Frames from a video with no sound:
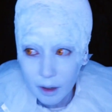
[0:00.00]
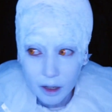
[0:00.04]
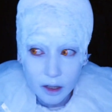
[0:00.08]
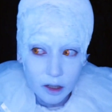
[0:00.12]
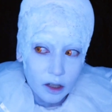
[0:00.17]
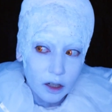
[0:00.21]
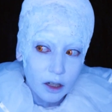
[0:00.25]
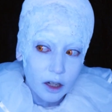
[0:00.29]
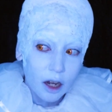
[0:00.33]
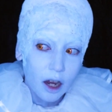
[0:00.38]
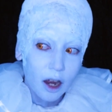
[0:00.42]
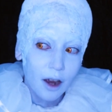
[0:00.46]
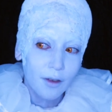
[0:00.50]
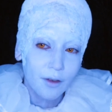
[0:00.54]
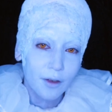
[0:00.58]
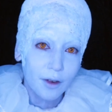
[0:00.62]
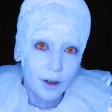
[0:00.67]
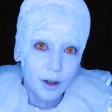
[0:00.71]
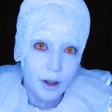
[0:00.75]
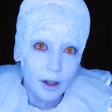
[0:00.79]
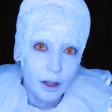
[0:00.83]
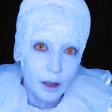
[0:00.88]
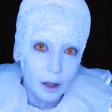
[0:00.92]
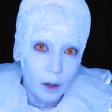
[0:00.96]
much
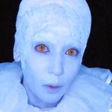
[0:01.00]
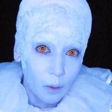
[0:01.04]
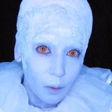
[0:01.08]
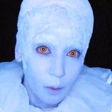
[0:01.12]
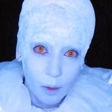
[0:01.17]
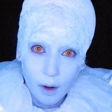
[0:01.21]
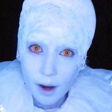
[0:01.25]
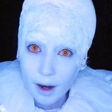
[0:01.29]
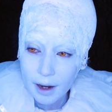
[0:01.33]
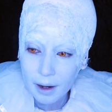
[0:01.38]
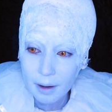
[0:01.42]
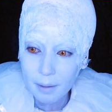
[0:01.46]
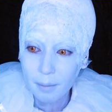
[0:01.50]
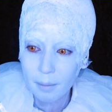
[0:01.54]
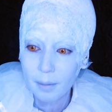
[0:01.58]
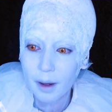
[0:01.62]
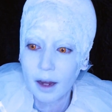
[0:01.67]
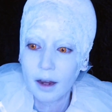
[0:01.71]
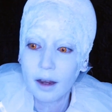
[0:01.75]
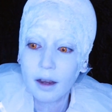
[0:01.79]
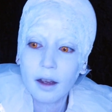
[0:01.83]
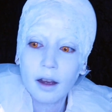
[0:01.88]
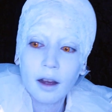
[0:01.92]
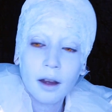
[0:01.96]
covered in the white
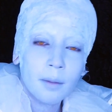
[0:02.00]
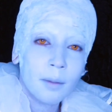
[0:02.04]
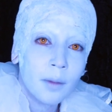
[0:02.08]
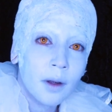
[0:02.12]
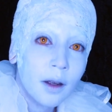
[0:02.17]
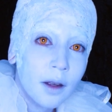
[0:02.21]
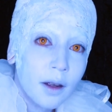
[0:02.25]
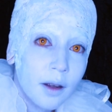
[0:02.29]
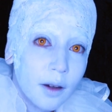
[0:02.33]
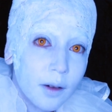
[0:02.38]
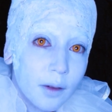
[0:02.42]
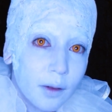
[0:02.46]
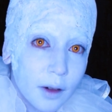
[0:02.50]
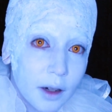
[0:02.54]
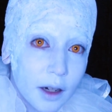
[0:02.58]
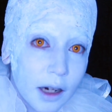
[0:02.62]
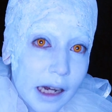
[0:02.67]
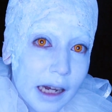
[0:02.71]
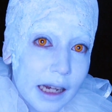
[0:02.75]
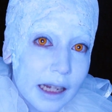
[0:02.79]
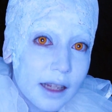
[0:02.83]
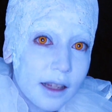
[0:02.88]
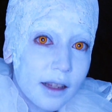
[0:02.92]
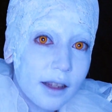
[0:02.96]
makeup. We're
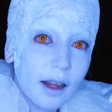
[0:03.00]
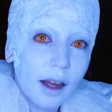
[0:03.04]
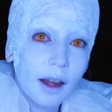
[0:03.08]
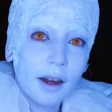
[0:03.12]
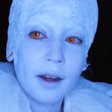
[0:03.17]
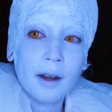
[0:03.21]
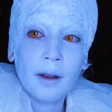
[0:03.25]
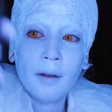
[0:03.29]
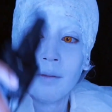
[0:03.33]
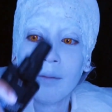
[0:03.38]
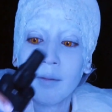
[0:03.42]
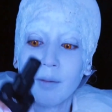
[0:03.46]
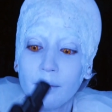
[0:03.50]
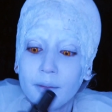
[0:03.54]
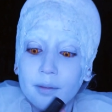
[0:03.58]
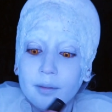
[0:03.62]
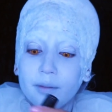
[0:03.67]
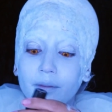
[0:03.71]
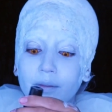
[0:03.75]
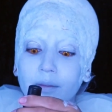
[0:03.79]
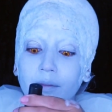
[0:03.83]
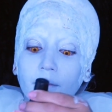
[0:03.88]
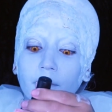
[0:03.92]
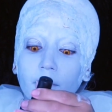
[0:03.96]
going to set it
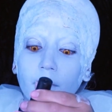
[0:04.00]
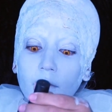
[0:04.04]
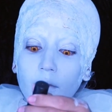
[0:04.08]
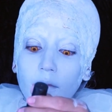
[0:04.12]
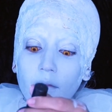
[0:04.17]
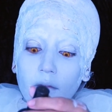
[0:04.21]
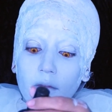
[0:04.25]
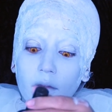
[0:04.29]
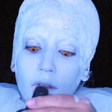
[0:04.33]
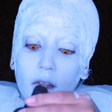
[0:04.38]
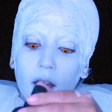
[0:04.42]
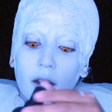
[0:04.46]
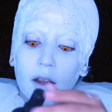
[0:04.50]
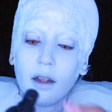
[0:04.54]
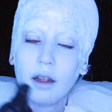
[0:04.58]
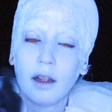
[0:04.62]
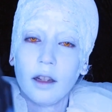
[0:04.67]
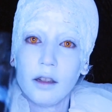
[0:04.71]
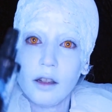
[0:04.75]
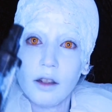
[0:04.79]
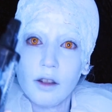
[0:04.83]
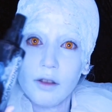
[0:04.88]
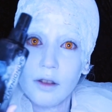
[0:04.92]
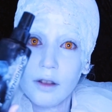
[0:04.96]
and
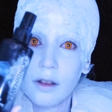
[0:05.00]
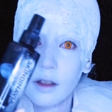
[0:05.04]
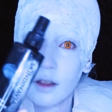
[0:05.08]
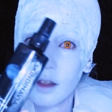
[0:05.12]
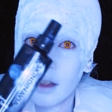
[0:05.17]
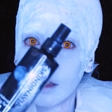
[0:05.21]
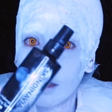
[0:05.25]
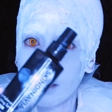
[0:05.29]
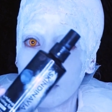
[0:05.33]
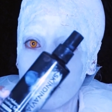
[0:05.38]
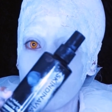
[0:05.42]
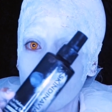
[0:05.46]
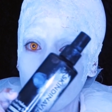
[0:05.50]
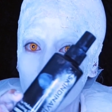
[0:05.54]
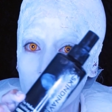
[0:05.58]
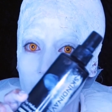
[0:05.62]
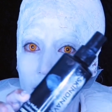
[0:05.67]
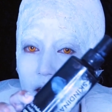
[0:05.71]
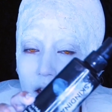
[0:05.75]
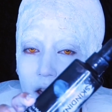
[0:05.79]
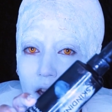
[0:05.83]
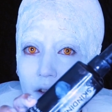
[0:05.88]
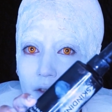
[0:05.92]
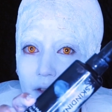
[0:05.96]
then use the
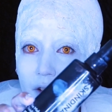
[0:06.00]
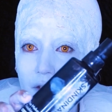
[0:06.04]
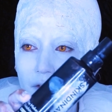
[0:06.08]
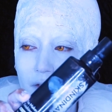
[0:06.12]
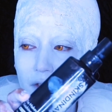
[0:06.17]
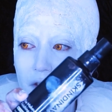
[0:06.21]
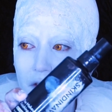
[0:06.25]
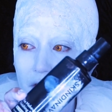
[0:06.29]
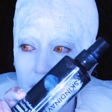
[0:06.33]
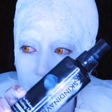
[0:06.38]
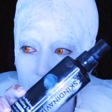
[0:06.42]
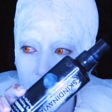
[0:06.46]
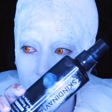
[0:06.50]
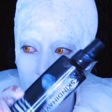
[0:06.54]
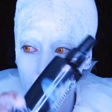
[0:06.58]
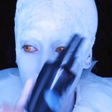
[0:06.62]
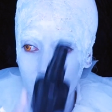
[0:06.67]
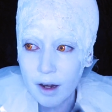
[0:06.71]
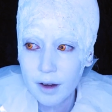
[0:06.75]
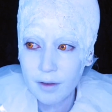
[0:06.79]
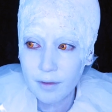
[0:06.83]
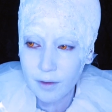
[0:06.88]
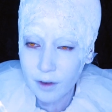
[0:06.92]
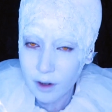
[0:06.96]
Skindinavia finishing
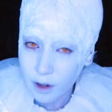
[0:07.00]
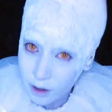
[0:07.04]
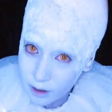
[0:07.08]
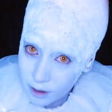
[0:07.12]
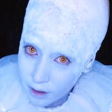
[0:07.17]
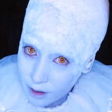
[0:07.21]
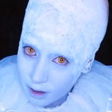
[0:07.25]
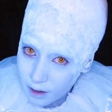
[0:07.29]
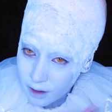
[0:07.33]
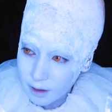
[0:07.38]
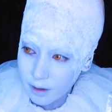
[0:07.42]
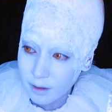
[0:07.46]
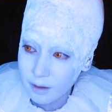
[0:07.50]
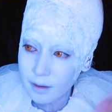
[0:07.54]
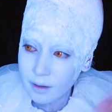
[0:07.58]
spray first.